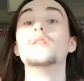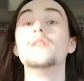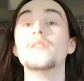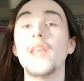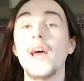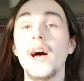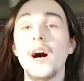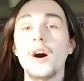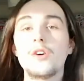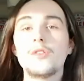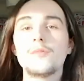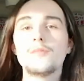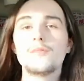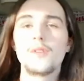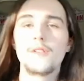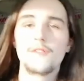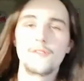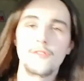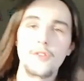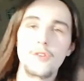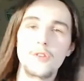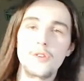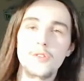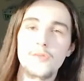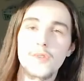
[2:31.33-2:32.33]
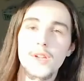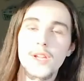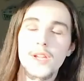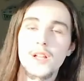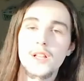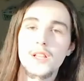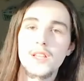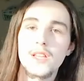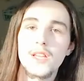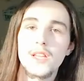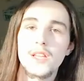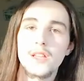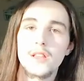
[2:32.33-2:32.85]
Now, before we
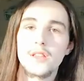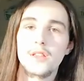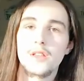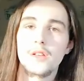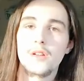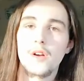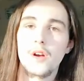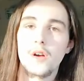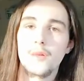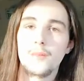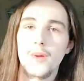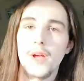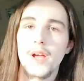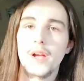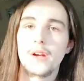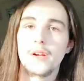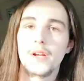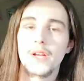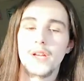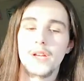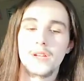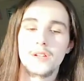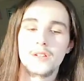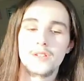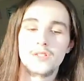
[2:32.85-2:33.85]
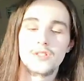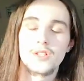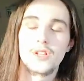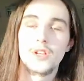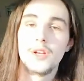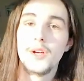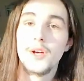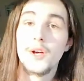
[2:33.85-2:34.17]
clean our bearings,